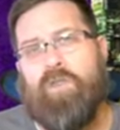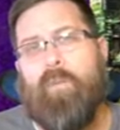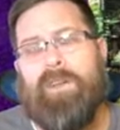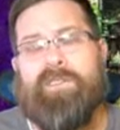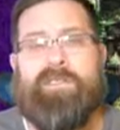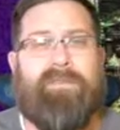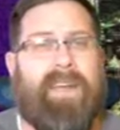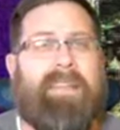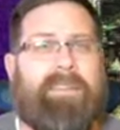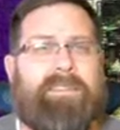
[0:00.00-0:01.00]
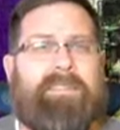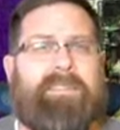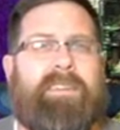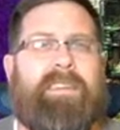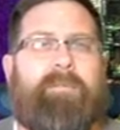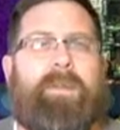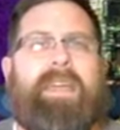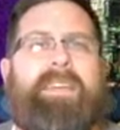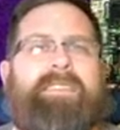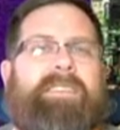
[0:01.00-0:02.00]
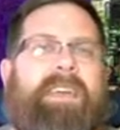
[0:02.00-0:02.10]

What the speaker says: much surveillance in place